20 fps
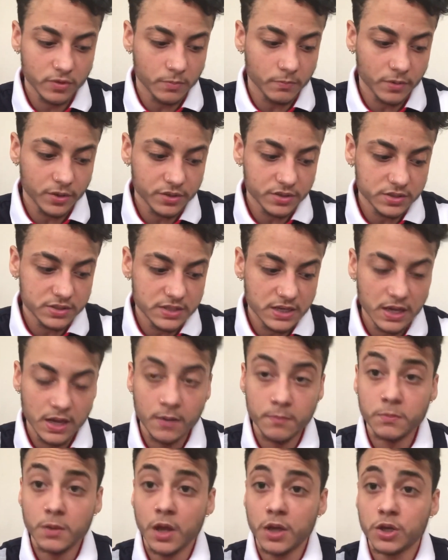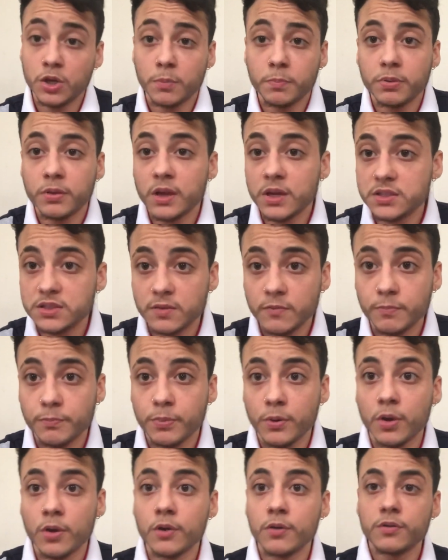your mother's name, and your place of
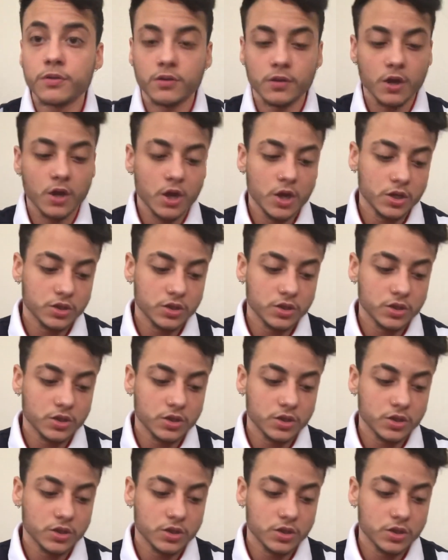birth.